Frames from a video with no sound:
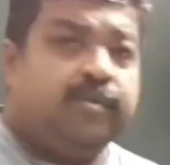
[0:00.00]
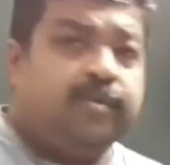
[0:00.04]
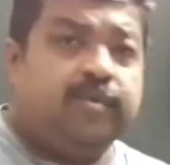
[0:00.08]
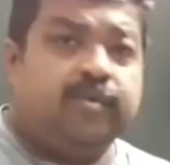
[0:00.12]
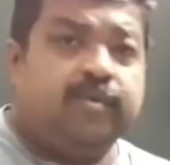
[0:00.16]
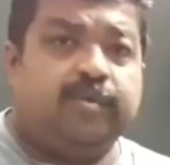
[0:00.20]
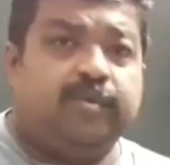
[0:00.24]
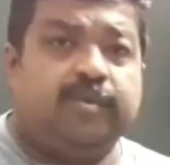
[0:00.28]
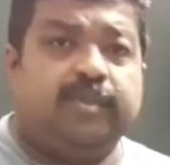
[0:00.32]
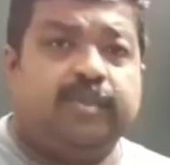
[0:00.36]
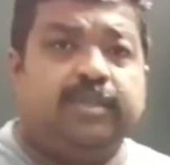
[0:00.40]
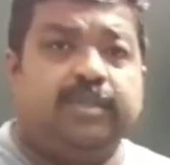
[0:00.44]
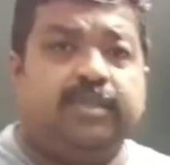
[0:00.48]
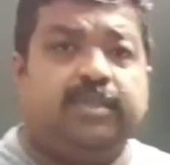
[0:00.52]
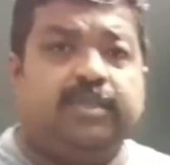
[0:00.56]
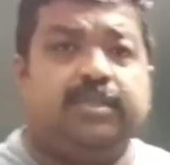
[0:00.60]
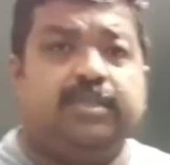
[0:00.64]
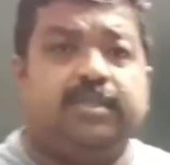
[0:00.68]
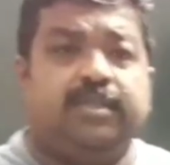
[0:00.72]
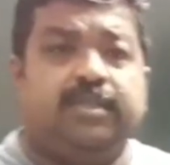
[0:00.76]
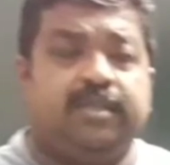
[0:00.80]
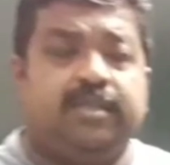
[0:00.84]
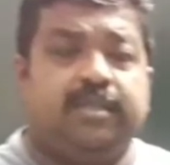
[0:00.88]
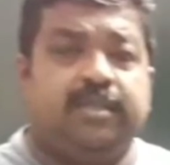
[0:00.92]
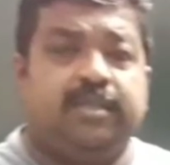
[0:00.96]
So this
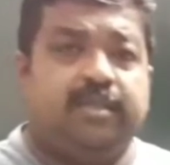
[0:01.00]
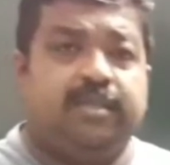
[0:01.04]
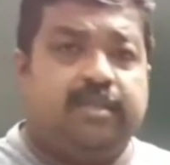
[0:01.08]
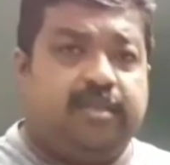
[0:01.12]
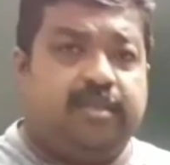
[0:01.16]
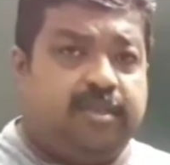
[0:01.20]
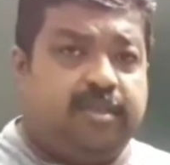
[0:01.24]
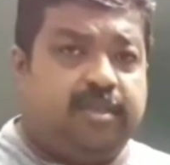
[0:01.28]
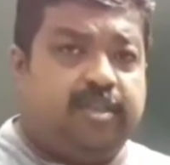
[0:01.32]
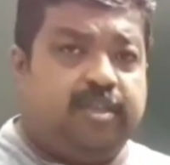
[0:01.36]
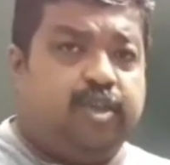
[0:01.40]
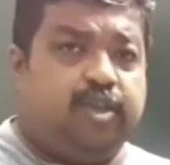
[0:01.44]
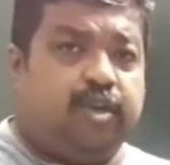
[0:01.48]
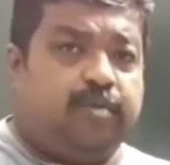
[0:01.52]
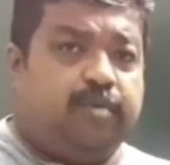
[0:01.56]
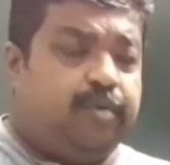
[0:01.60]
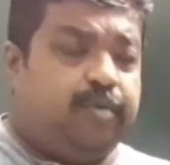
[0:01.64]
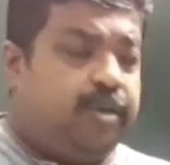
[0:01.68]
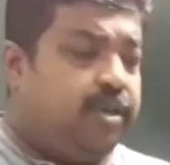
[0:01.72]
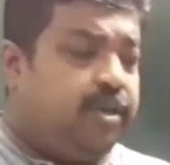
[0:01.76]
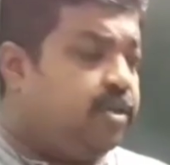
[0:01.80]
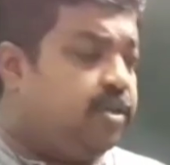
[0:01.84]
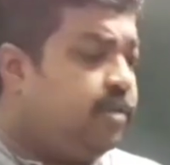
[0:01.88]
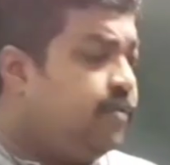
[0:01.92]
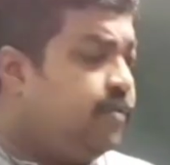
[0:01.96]
is dot
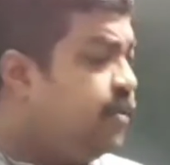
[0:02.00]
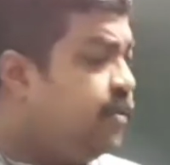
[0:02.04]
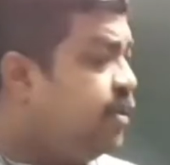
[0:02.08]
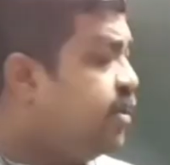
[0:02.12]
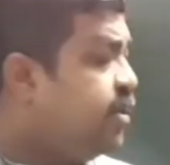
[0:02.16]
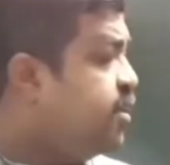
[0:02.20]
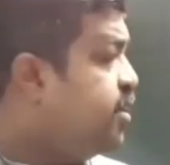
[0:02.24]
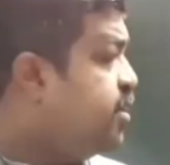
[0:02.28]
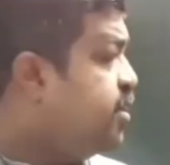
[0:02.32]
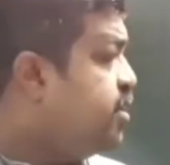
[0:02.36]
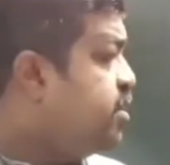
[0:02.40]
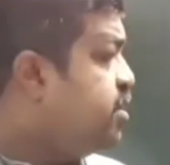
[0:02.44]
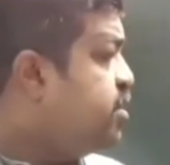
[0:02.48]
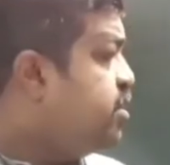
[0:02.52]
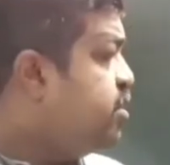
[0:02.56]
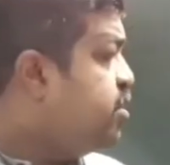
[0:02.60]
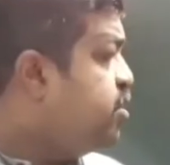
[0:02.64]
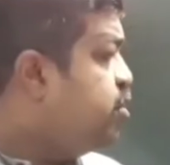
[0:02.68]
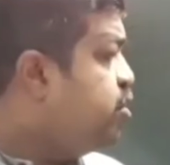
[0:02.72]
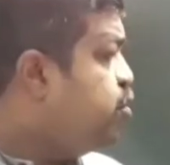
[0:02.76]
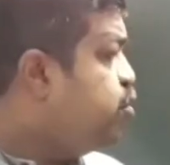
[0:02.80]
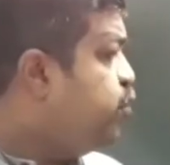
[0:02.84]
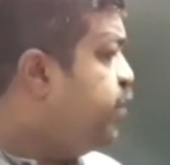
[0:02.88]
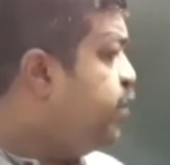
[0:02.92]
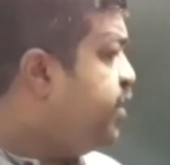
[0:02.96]
product of
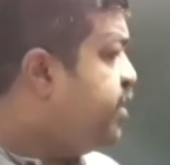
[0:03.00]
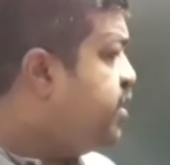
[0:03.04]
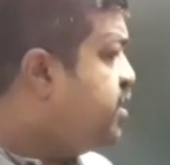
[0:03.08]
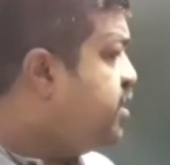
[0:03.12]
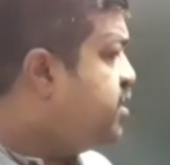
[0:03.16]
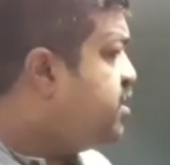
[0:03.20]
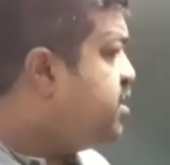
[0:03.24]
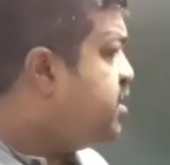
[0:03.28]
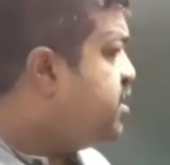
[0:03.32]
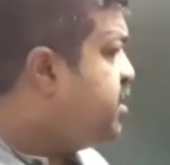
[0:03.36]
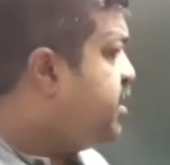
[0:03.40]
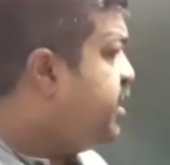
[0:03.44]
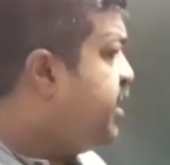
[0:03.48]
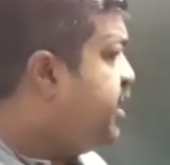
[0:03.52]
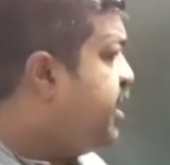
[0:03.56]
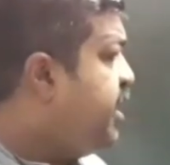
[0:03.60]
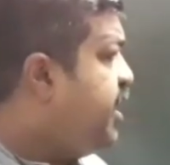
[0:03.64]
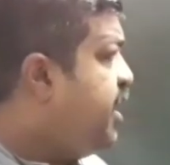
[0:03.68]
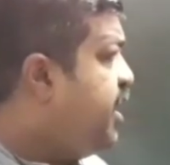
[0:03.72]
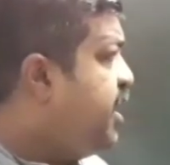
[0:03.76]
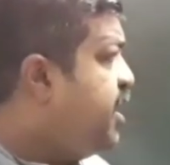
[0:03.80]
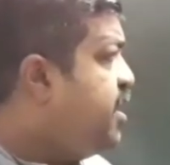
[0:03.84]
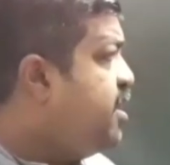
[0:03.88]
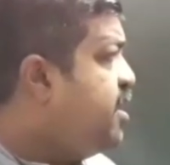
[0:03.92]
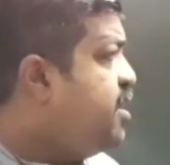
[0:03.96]
two vectors
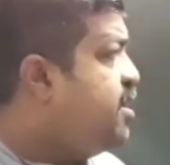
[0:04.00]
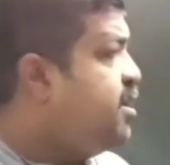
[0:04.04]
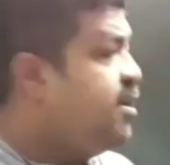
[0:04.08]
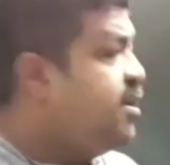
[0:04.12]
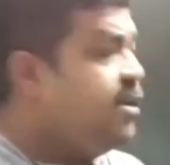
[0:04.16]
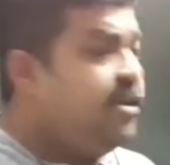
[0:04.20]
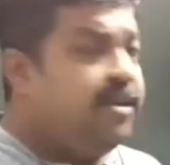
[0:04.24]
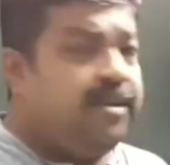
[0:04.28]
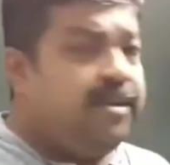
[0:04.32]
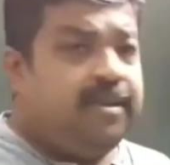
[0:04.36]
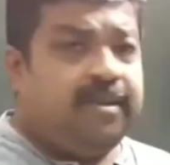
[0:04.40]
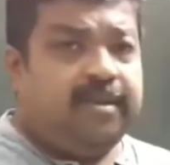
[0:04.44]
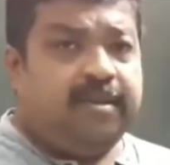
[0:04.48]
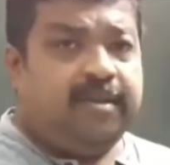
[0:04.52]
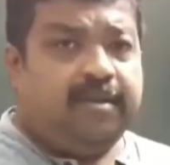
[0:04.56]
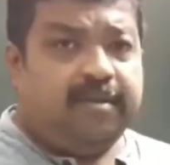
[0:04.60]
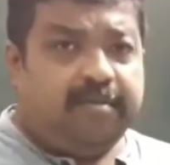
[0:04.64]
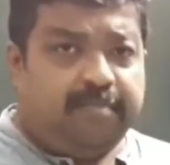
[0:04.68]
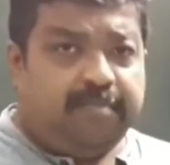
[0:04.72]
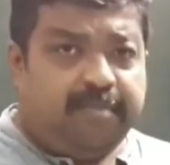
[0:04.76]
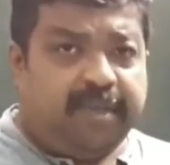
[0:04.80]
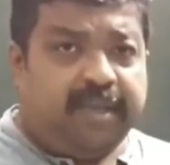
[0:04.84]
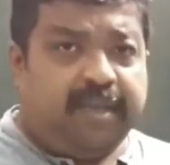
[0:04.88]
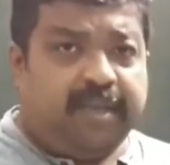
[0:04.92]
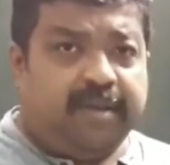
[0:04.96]
A and
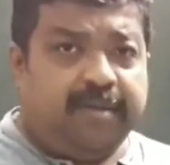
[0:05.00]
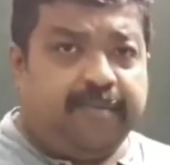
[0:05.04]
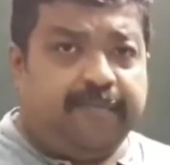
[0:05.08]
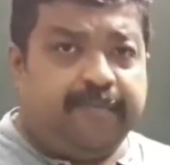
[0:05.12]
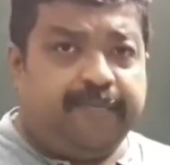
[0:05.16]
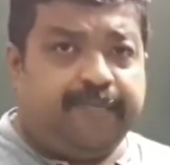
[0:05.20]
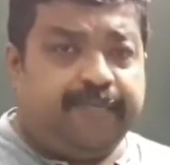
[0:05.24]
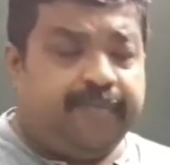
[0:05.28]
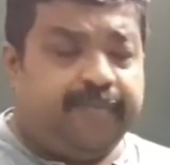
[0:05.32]
B.